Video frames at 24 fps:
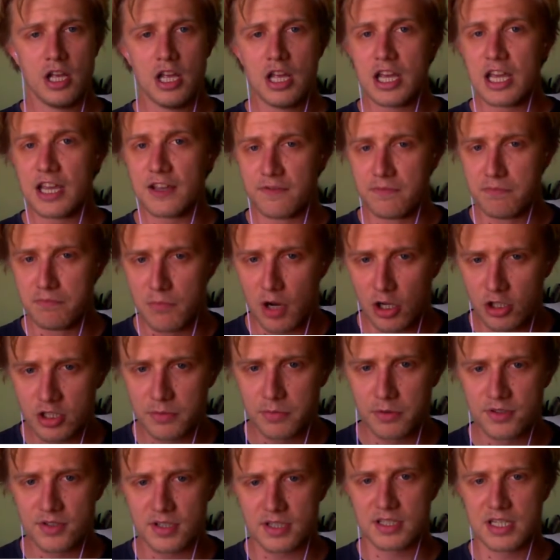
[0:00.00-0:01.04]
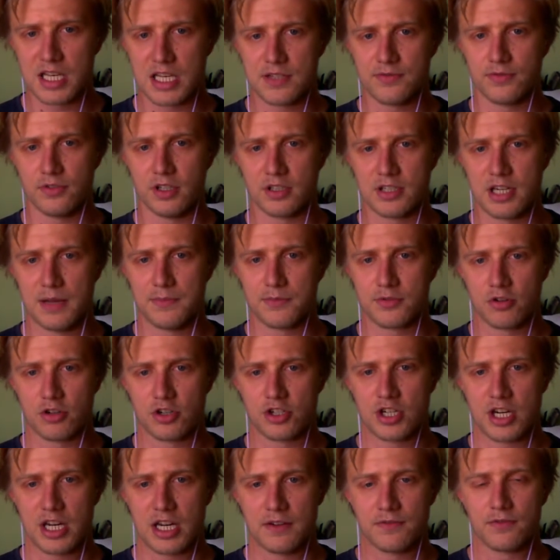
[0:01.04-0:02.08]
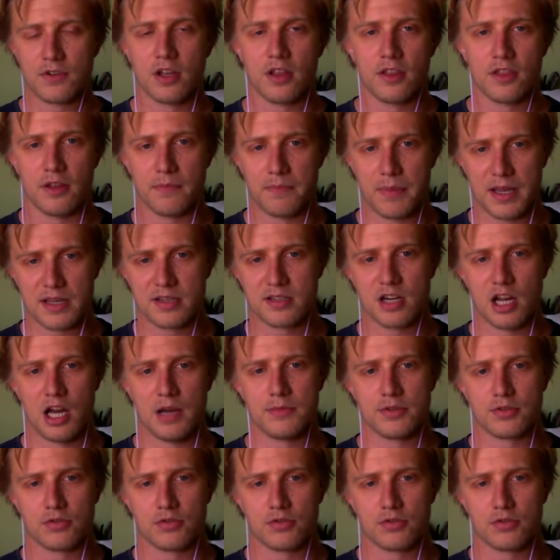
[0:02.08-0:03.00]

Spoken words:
If multiple successful attempts are achieved, the best time is